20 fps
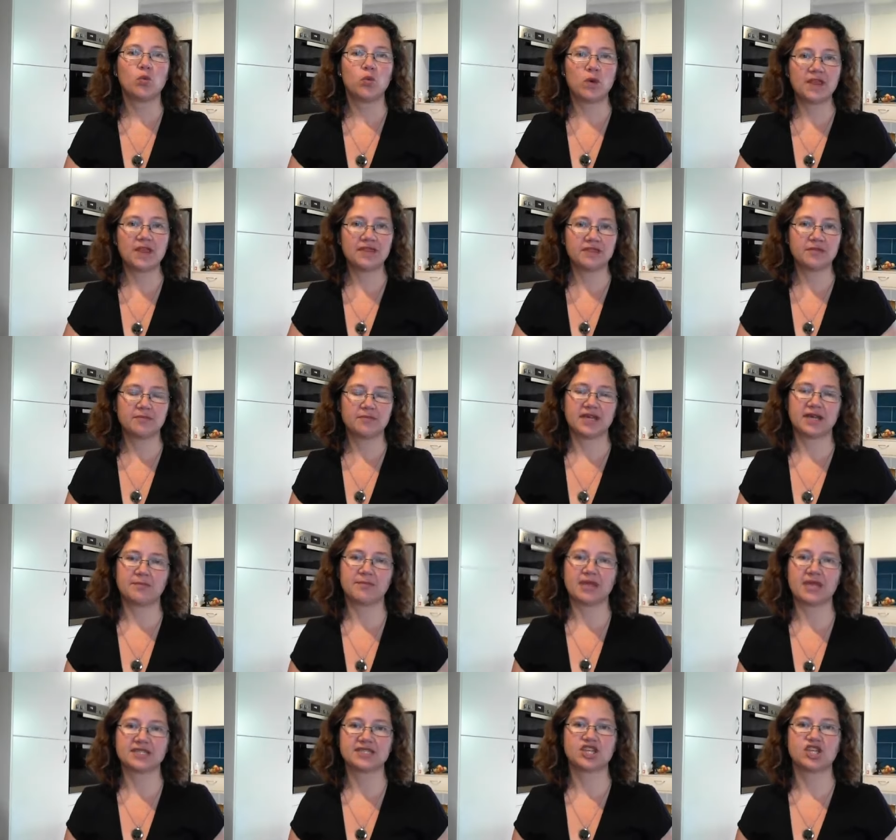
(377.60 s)
With the mud
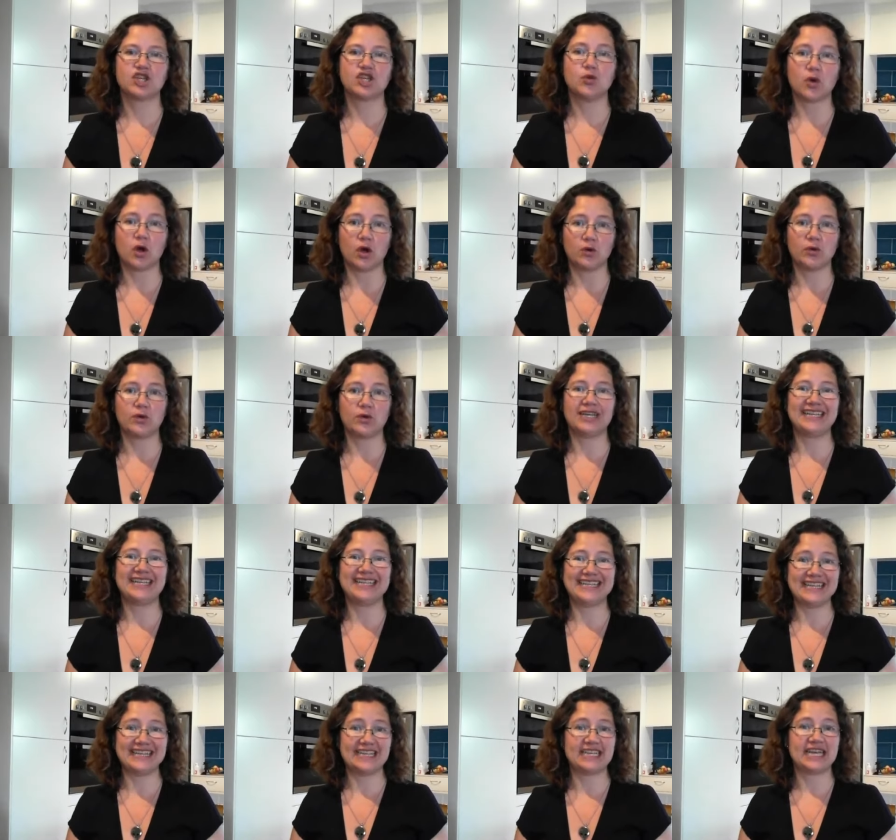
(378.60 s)
mask, you only
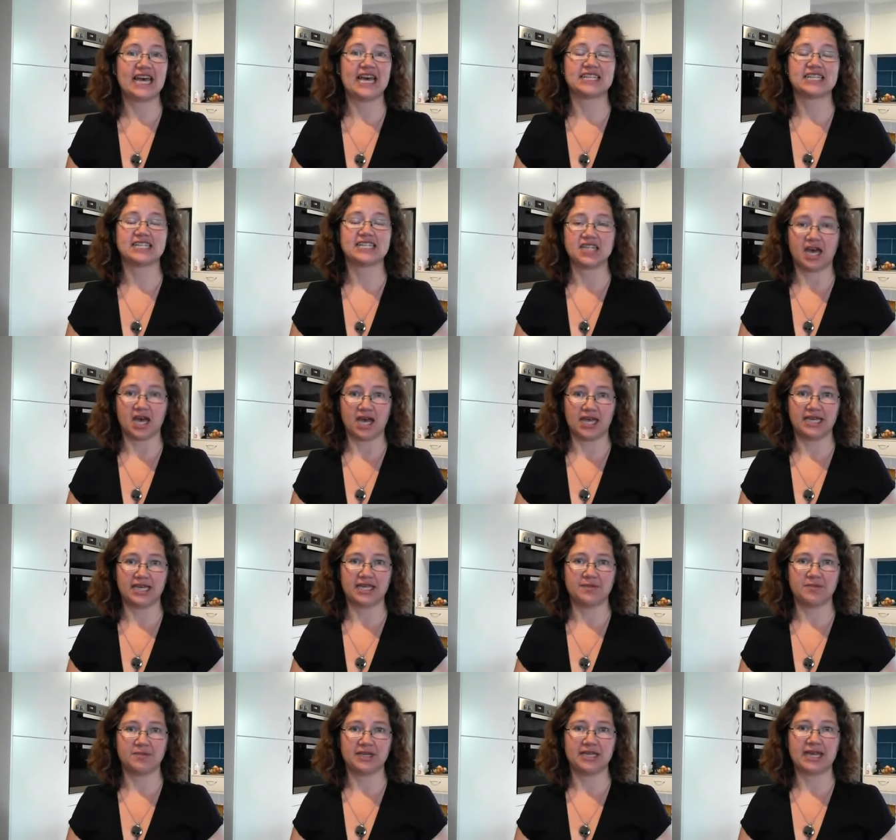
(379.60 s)
need a
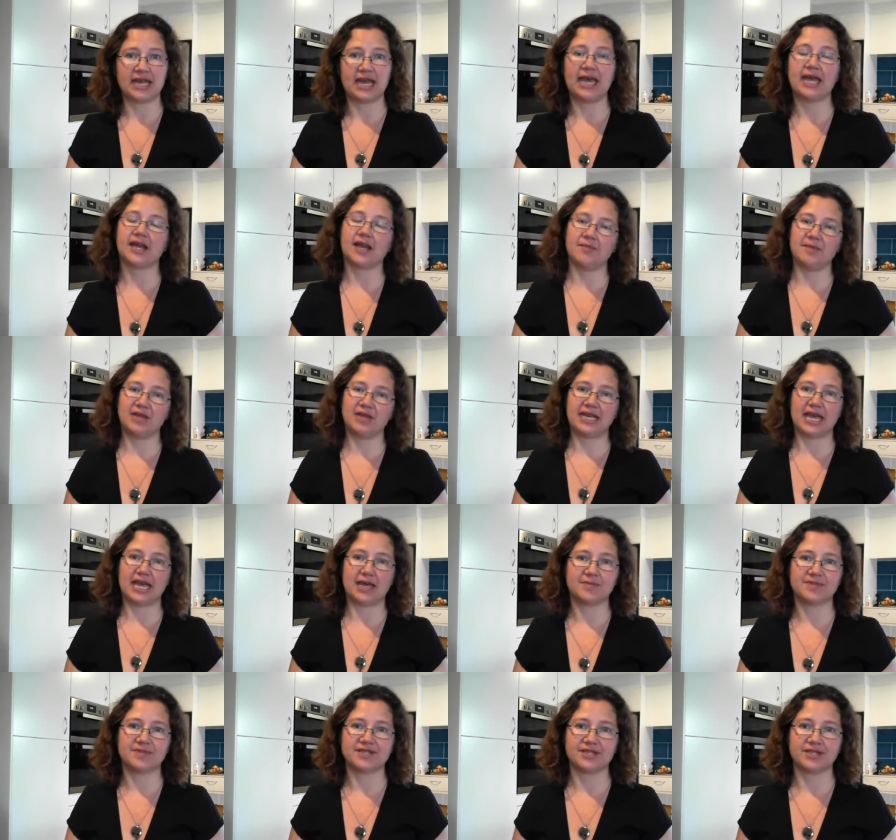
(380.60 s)
tiny bit, and I mean
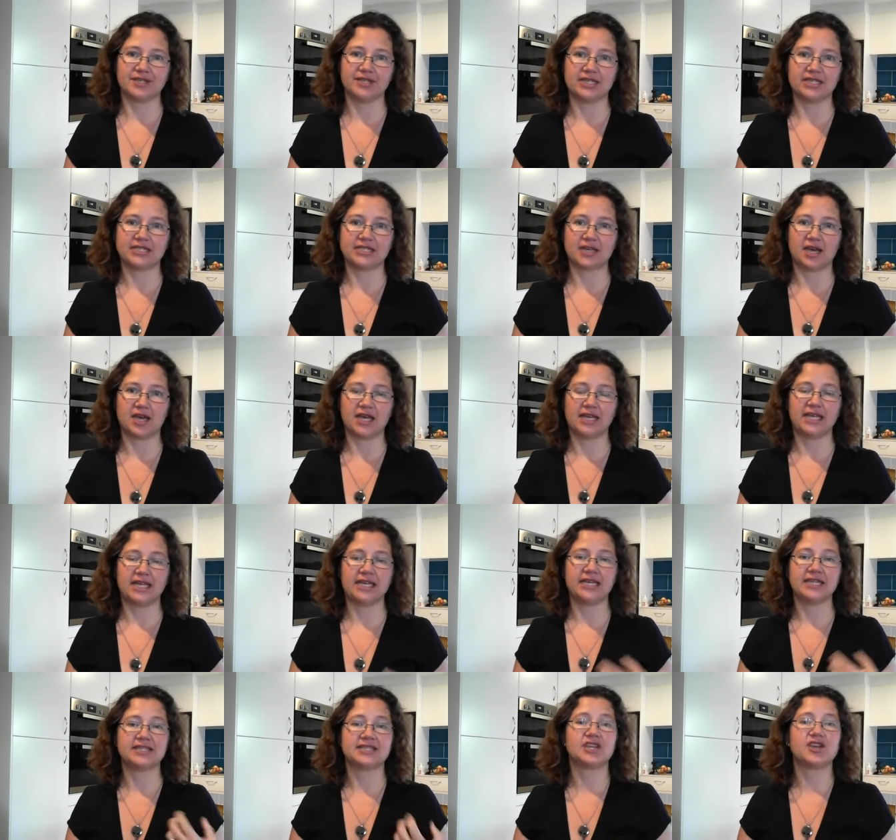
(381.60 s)
absolutely
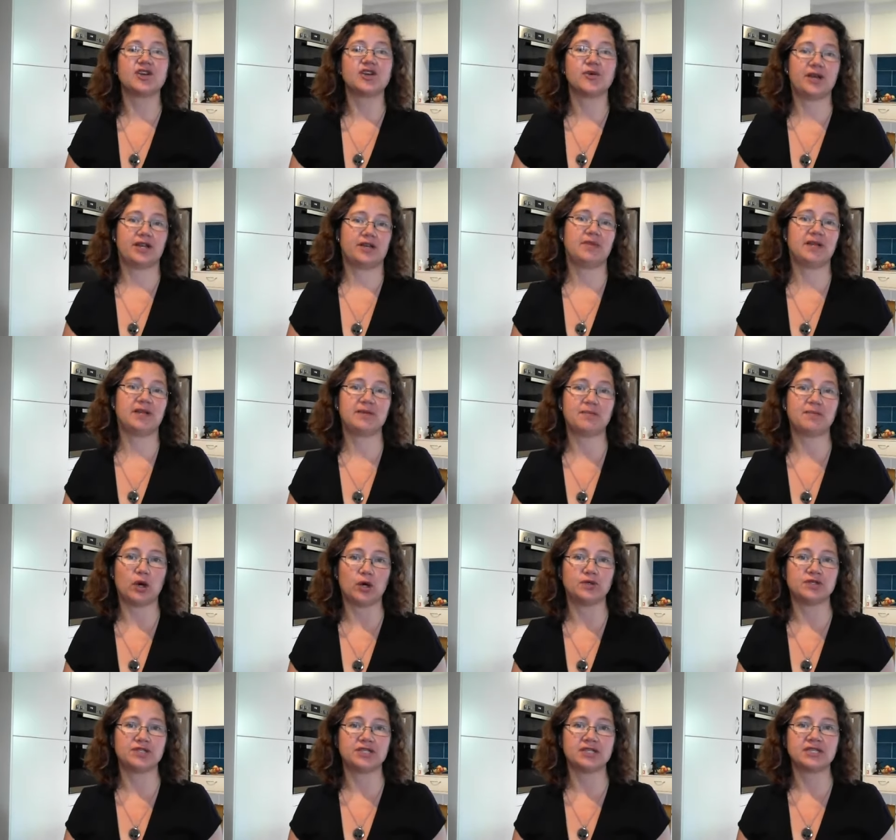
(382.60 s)
tiny. It's incredibly
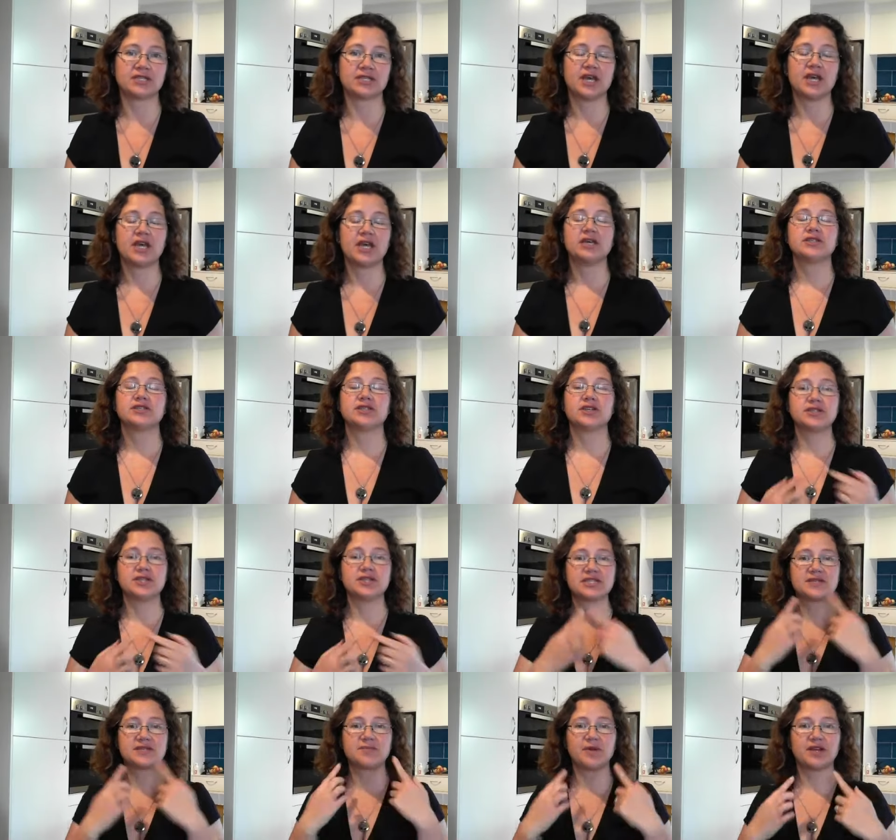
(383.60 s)
potent, so
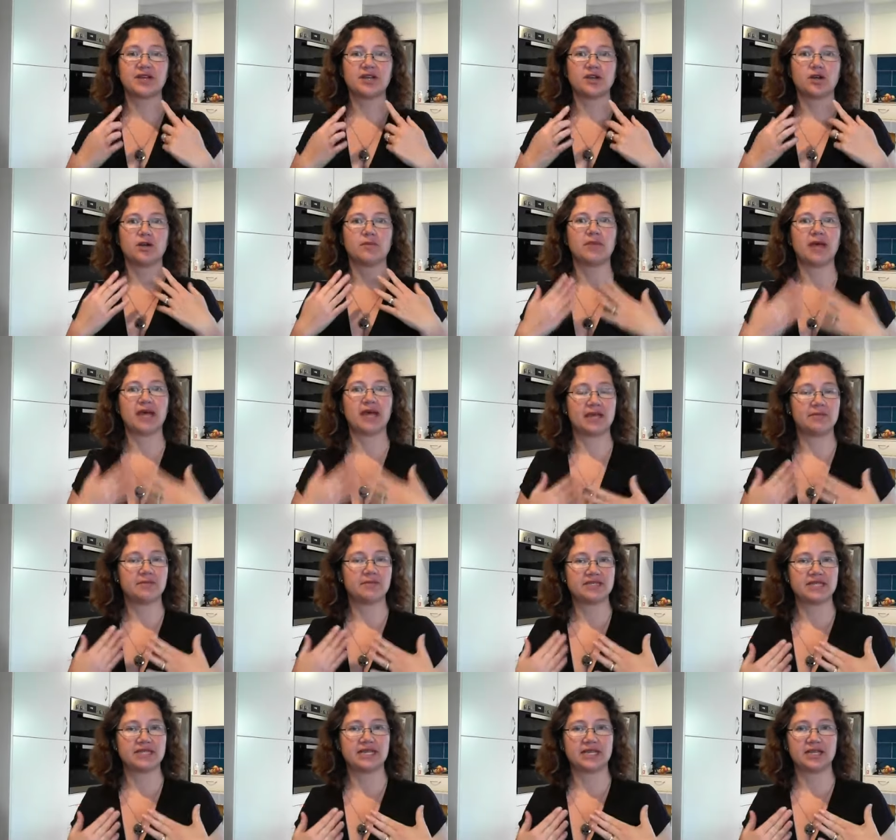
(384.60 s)
just spread it on, paying
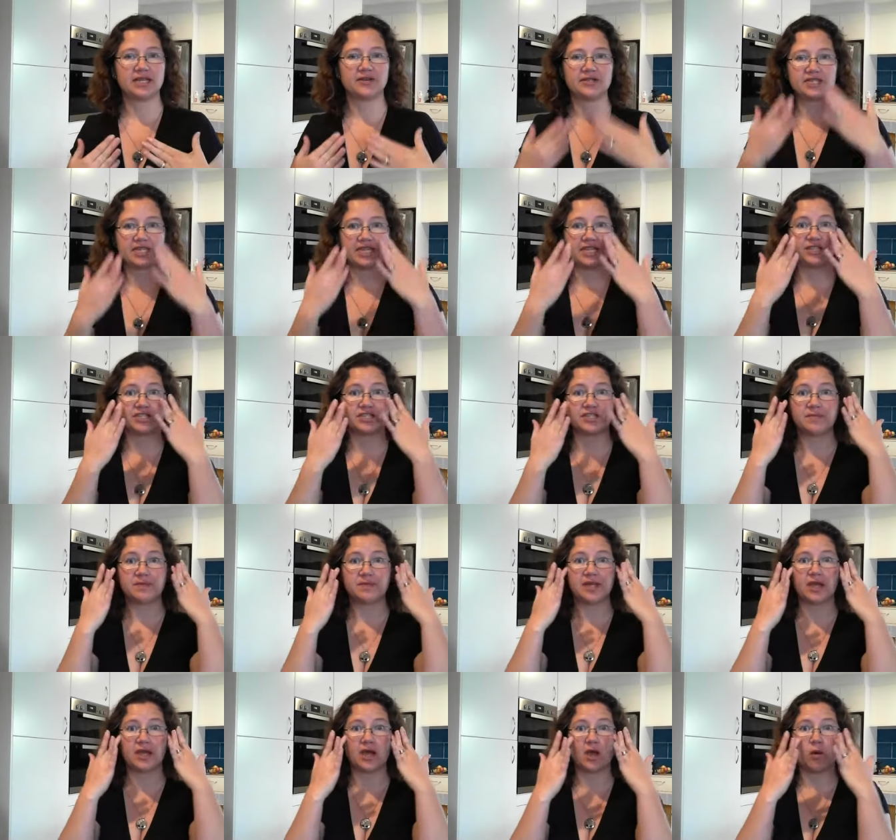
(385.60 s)
particular attention to
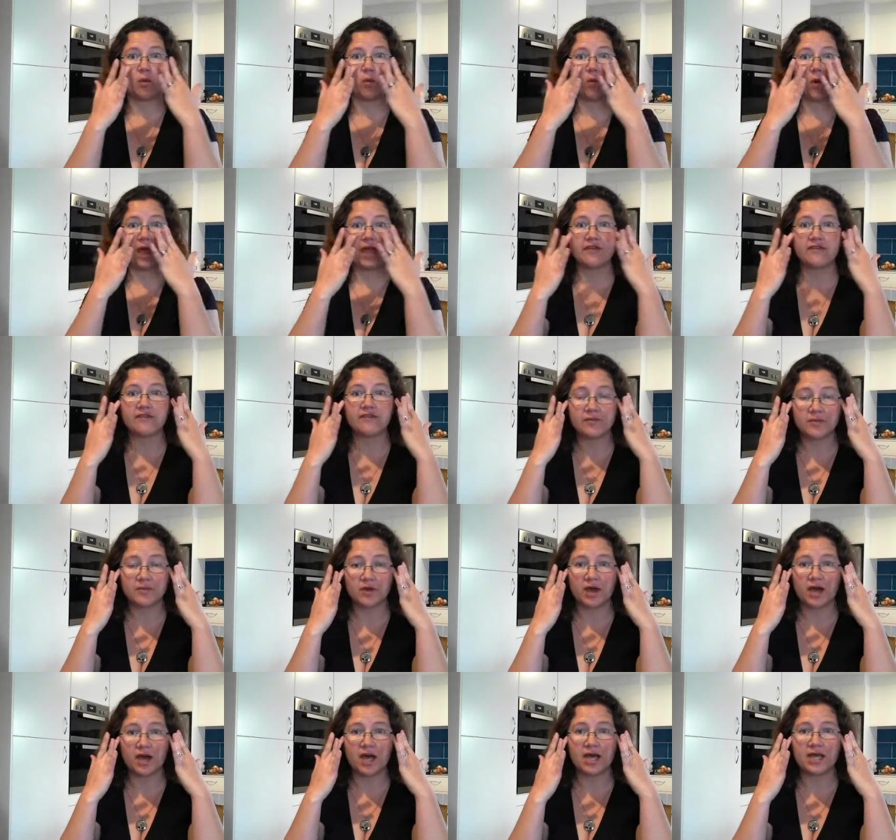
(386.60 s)
be away from
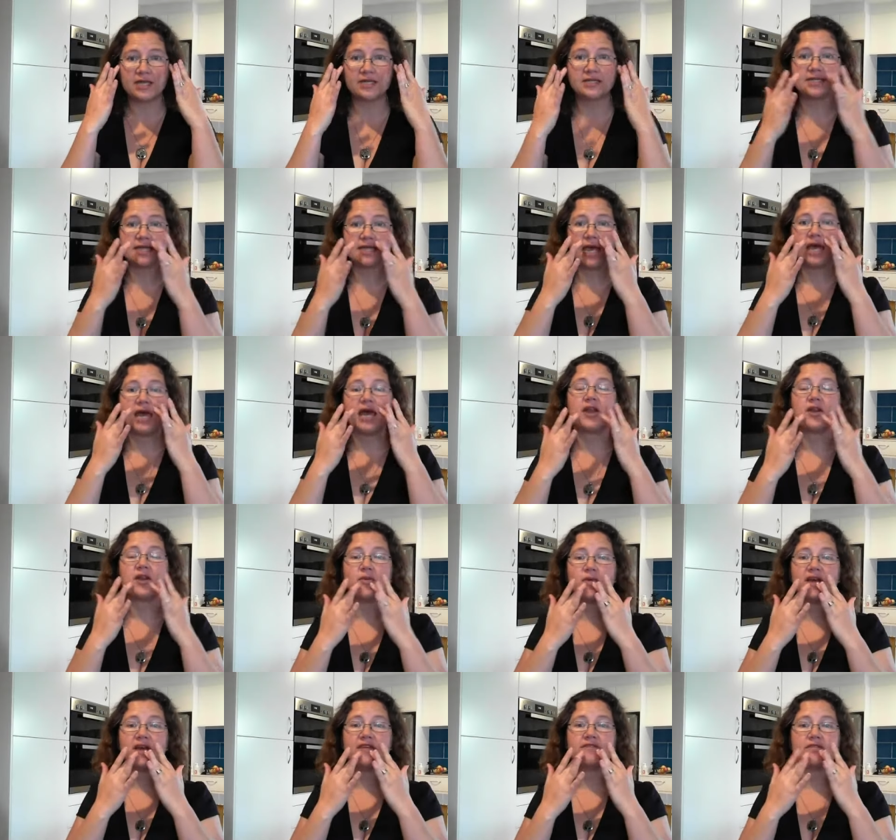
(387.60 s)
your eyes and
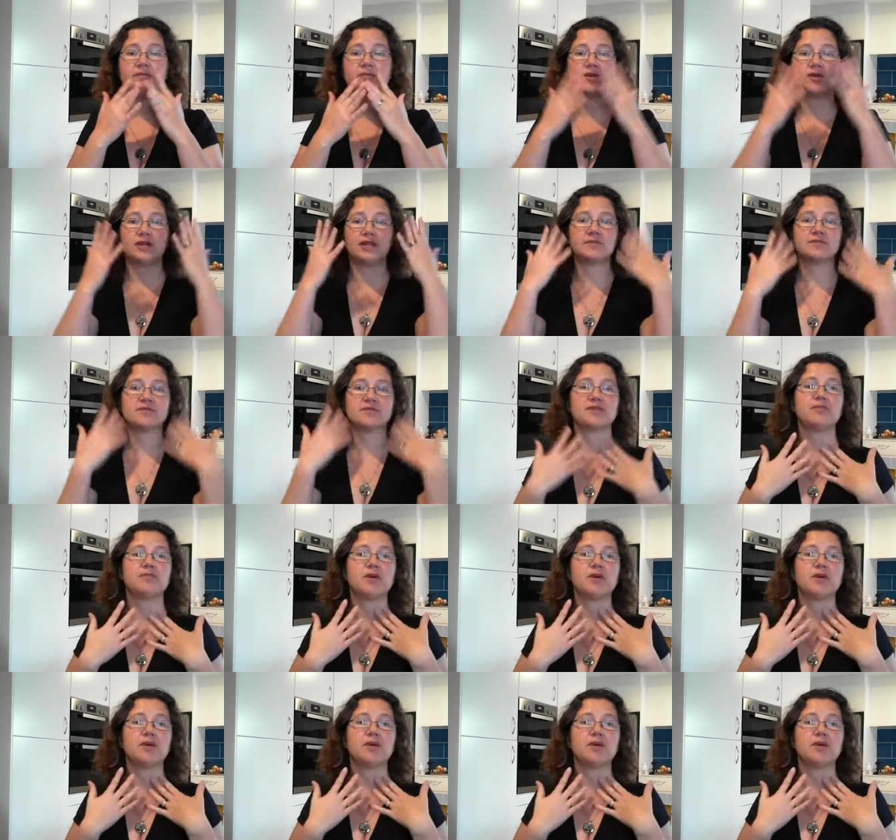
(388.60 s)
away from your lips.